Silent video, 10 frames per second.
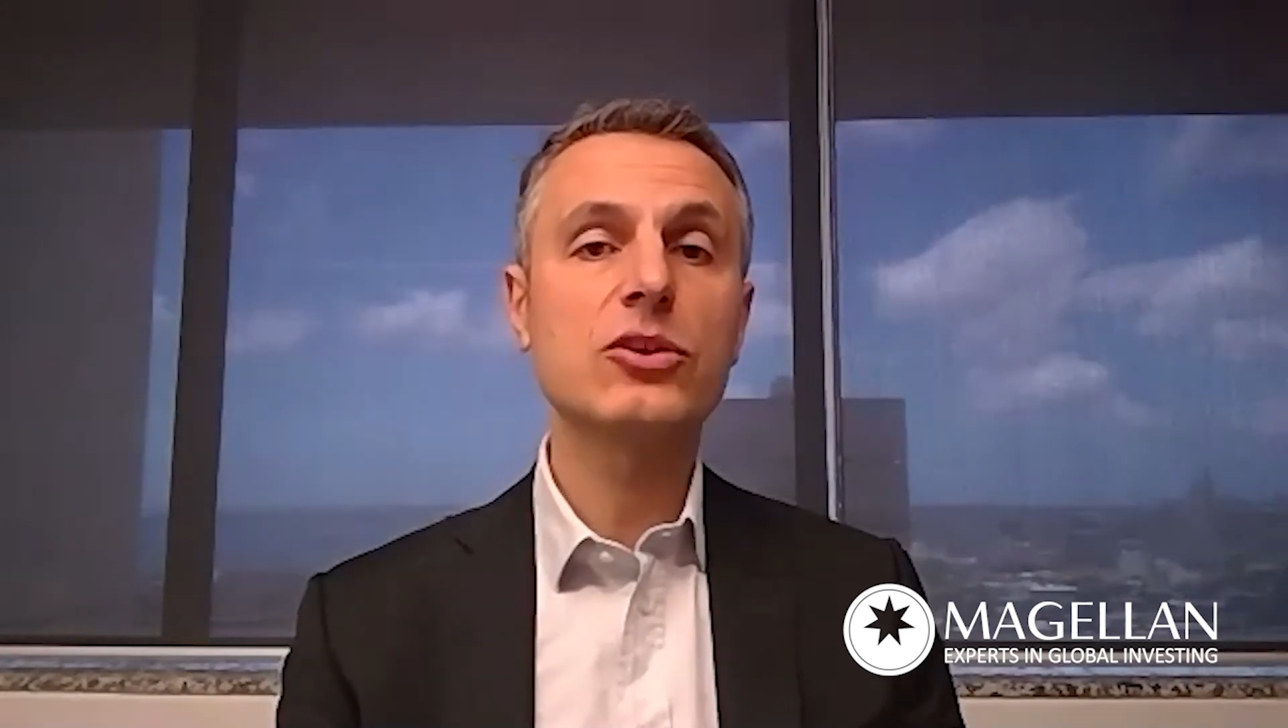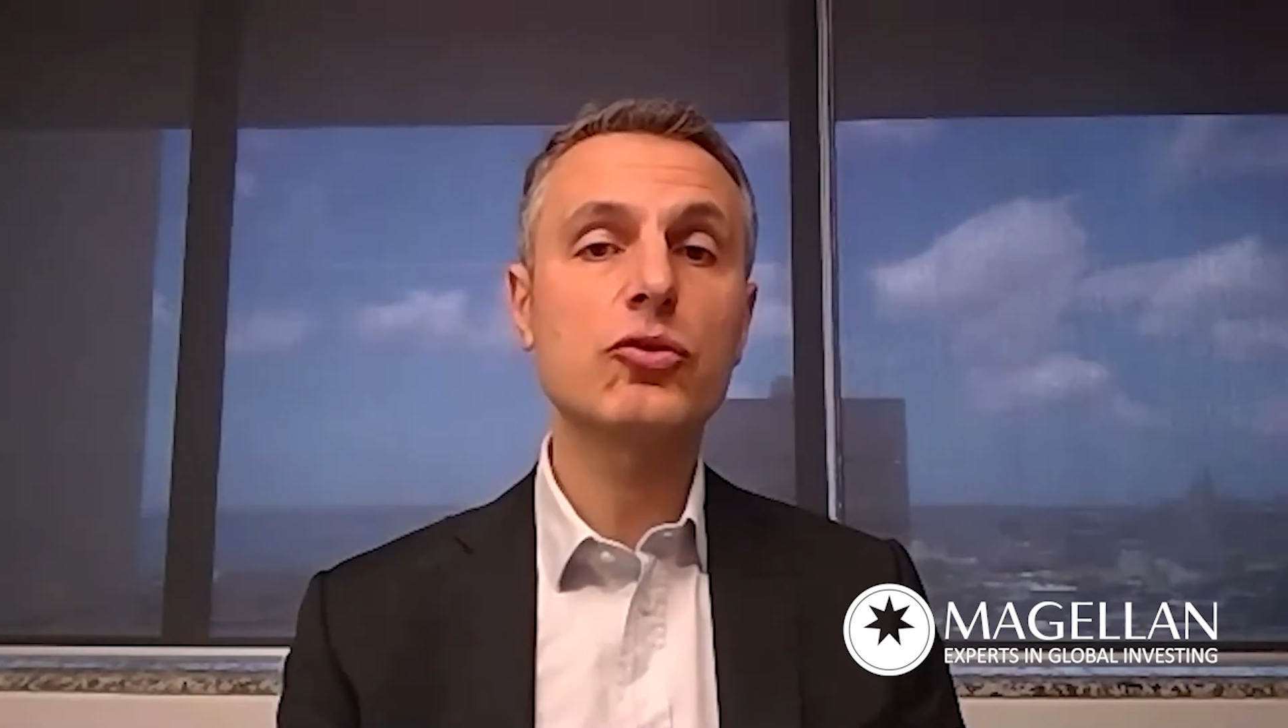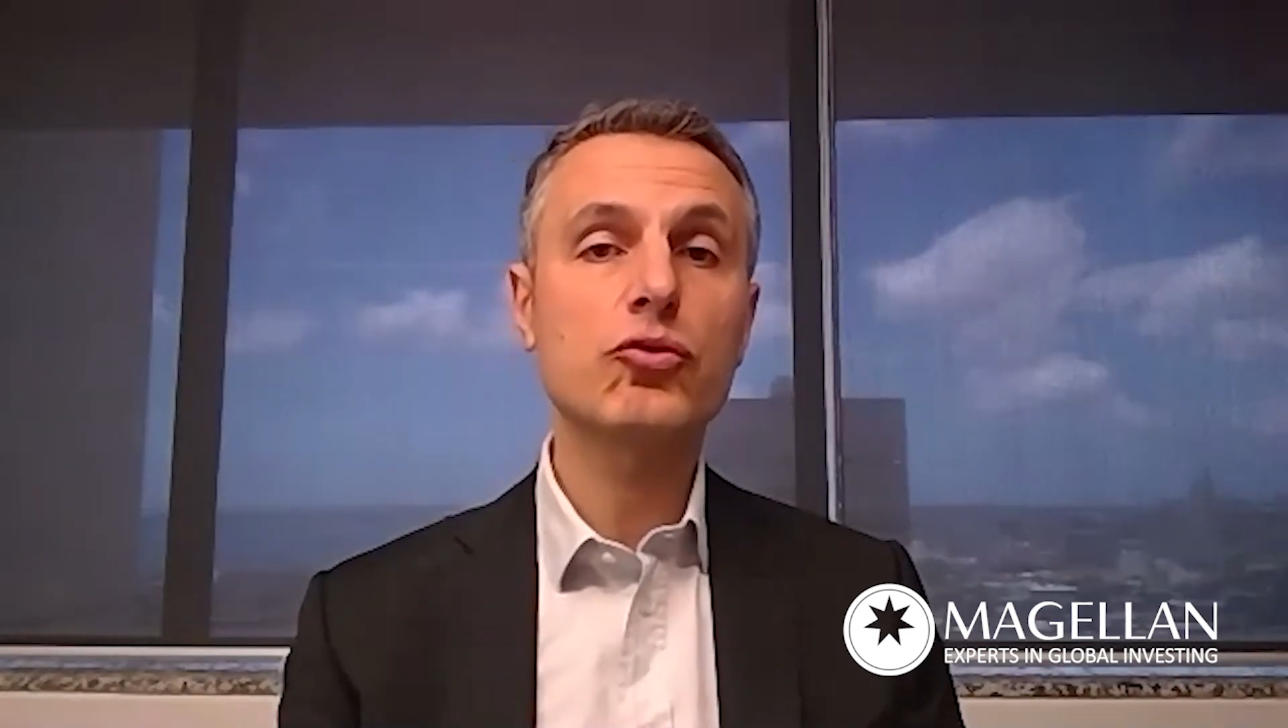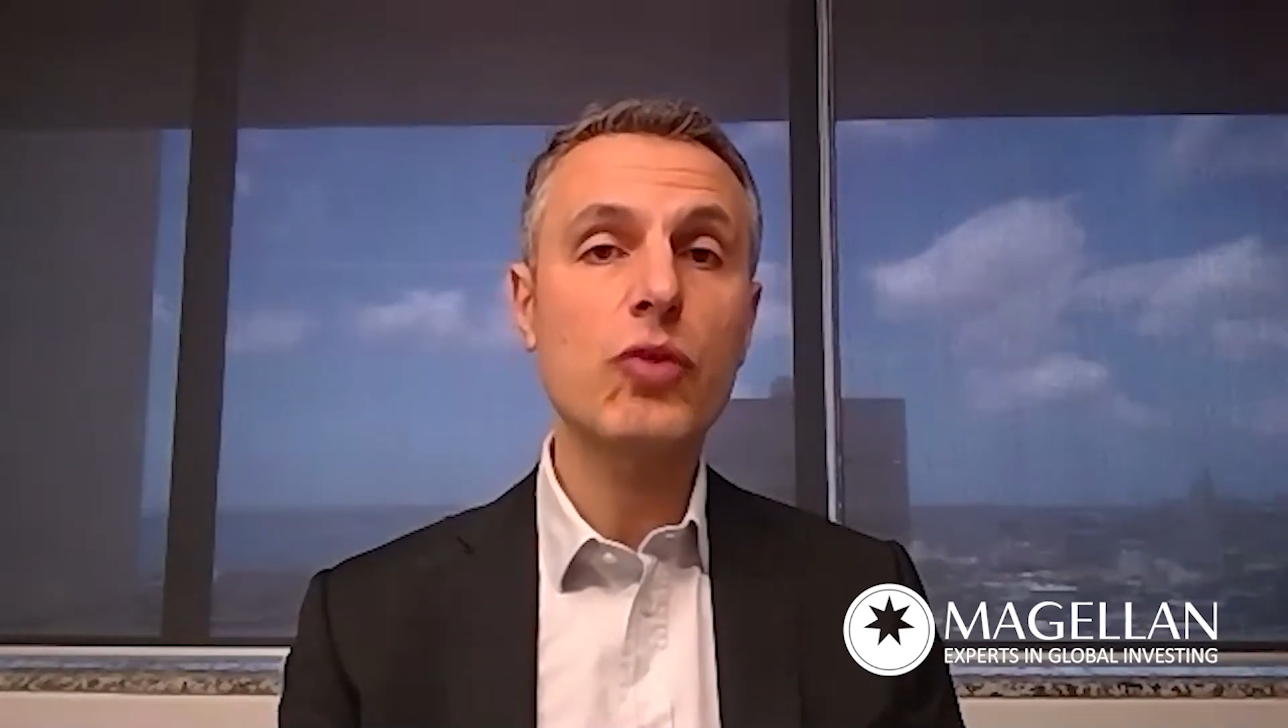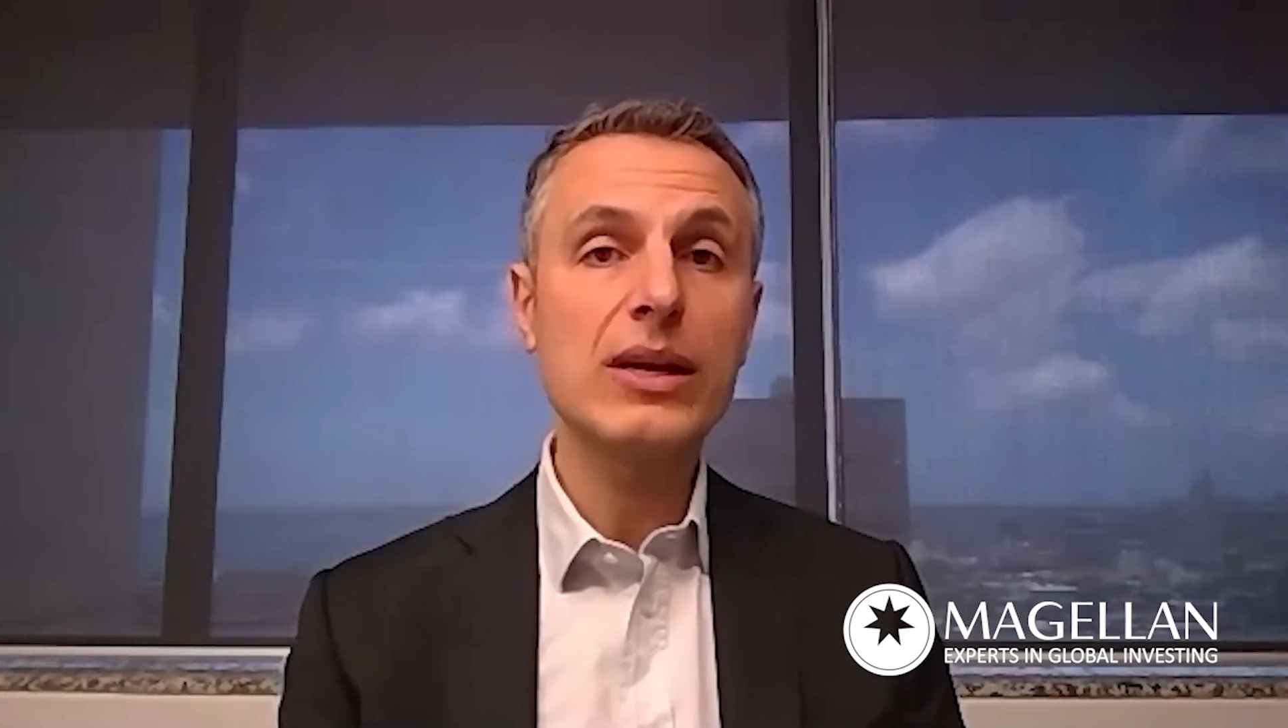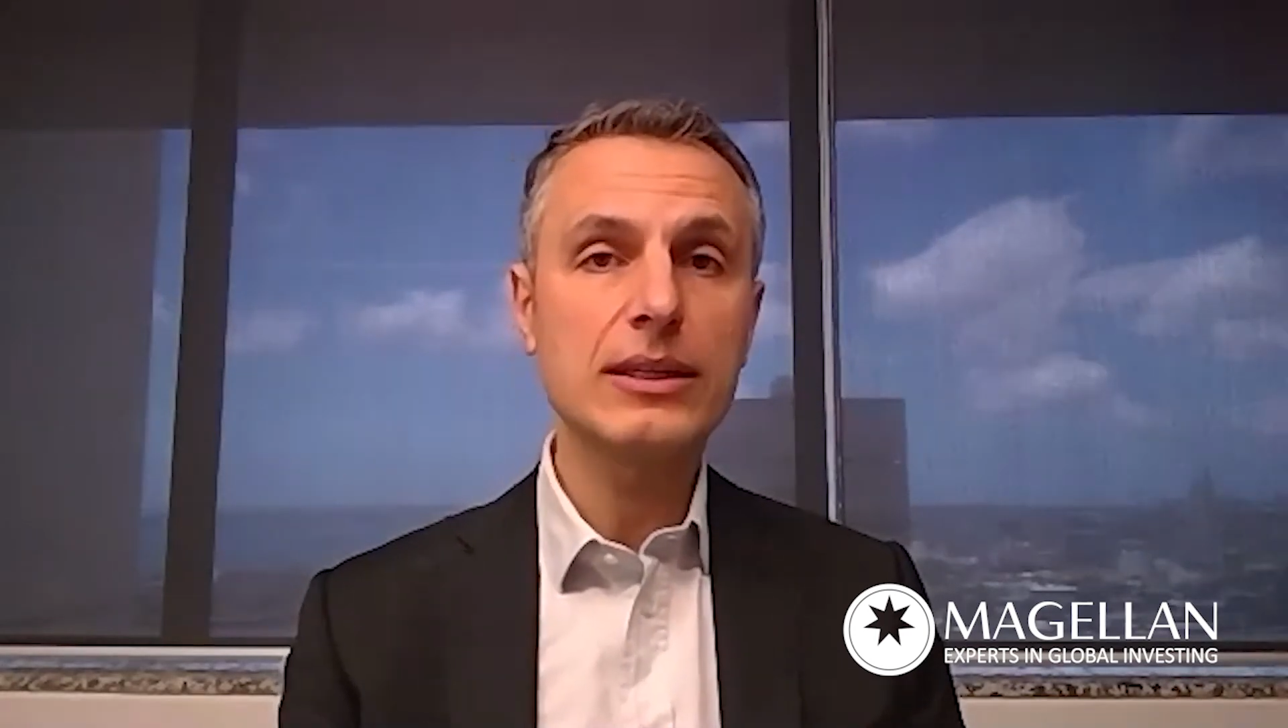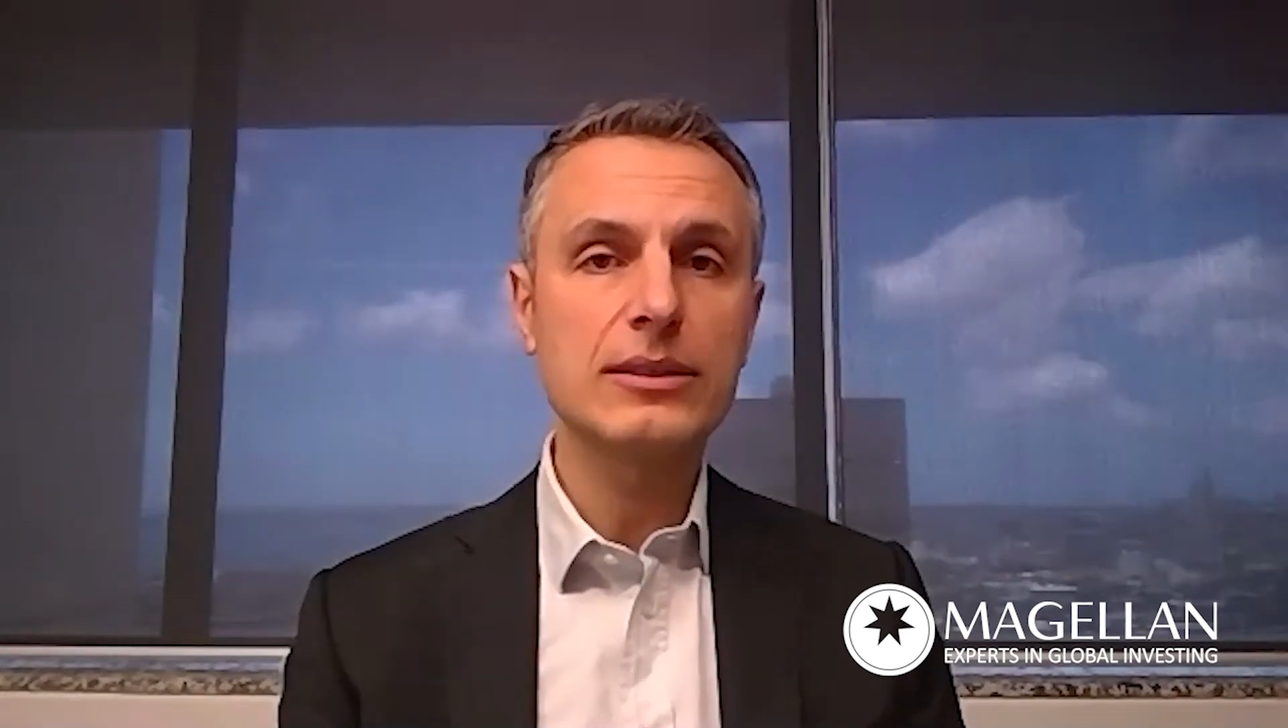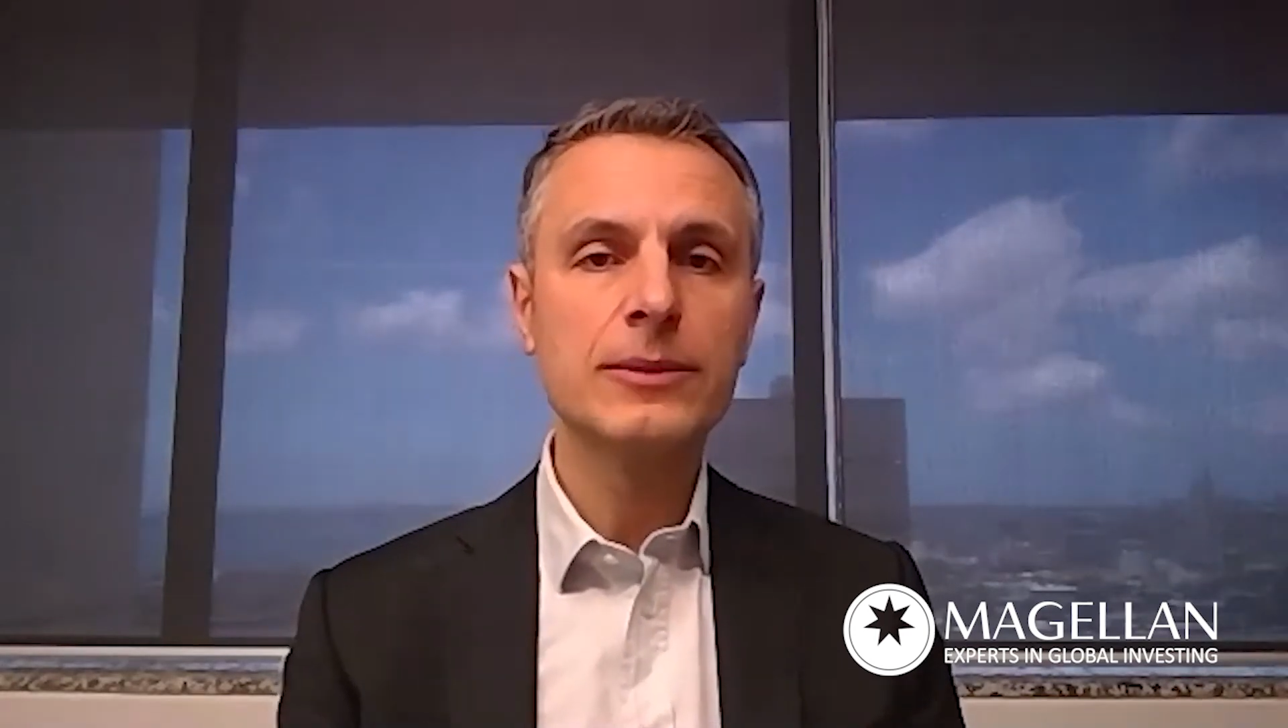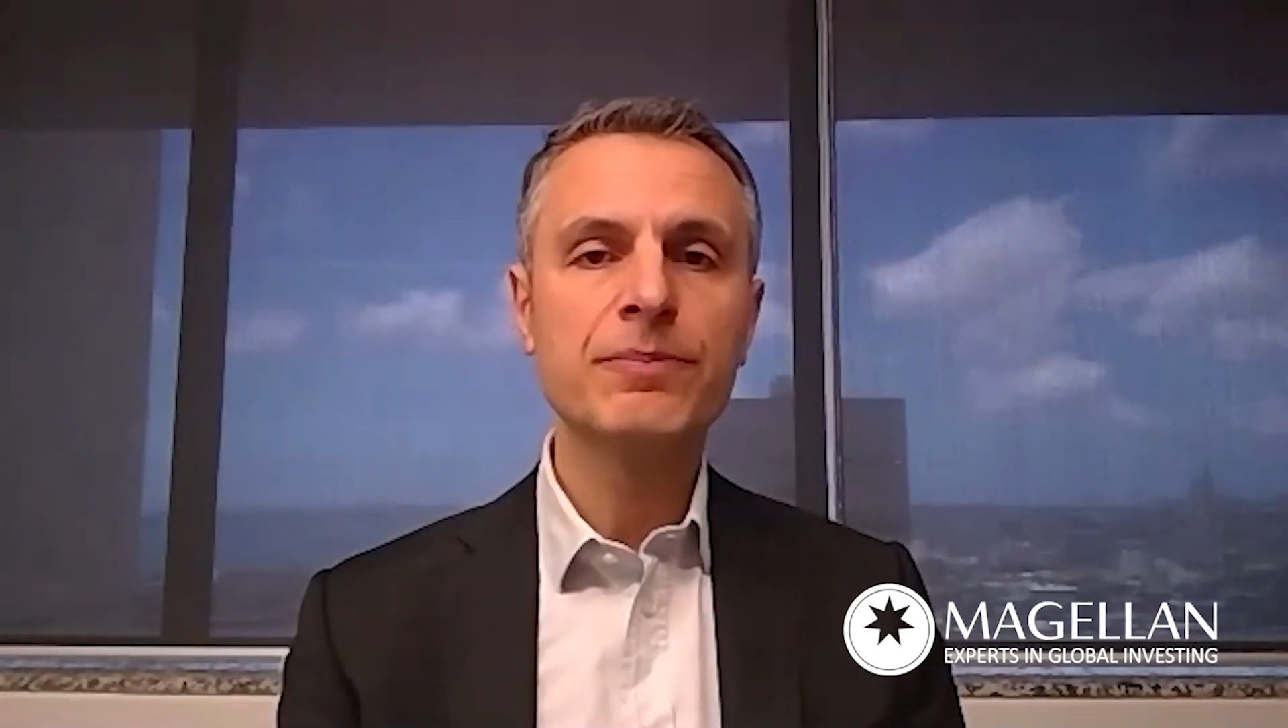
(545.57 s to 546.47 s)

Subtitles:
credit